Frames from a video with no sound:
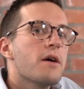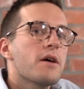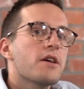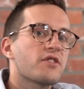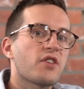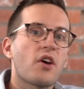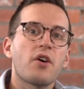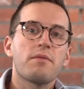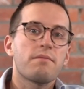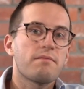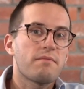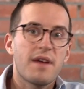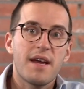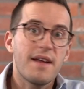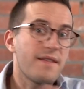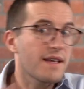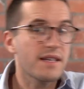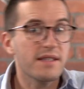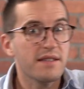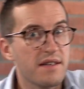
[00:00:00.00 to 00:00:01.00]
So
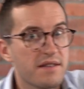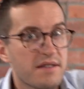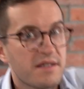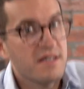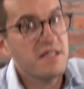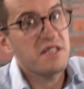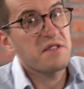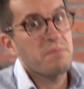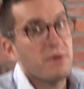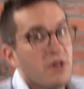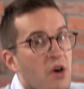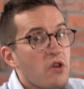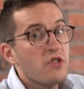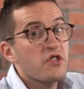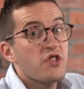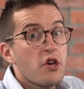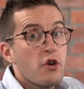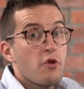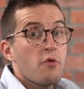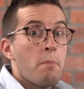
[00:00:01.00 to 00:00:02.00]
in this instance,
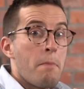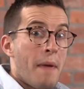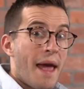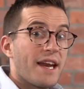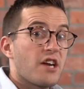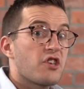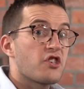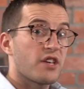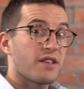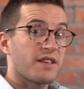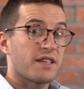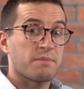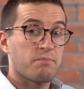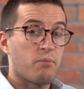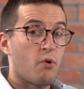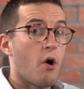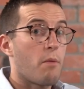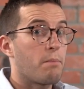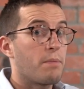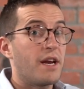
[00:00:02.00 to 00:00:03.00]
because you're managing this
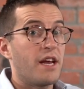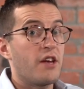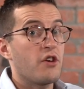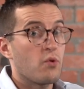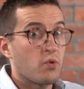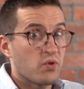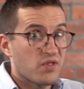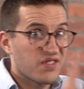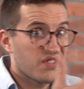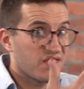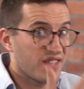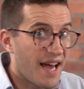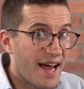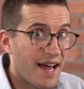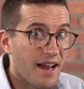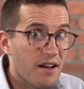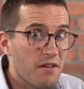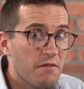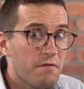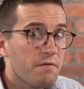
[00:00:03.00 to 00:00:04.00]
property
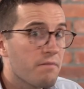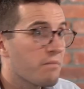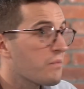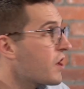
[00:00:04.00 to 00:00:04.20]
yourself,